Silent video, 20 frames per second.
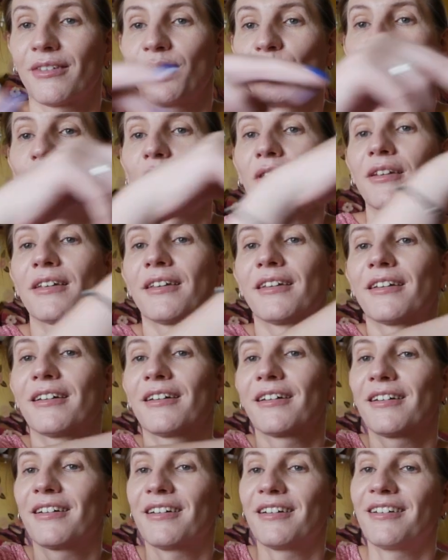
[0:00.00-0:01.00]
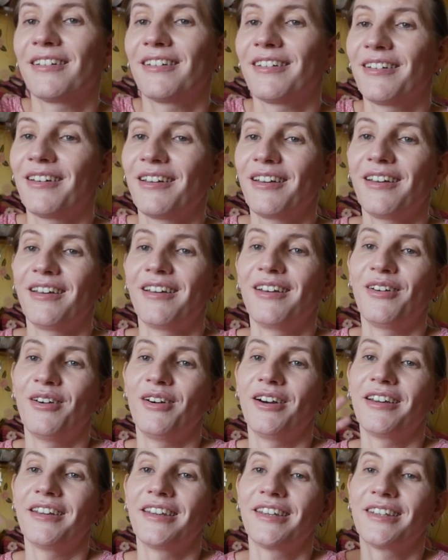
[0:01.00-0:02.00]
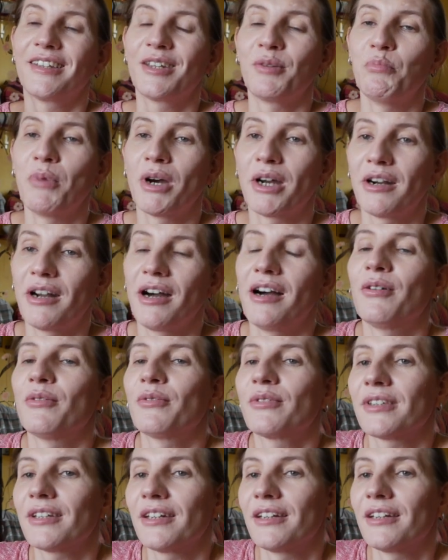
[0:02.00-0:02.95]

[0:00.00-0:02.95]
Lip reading: walking in the background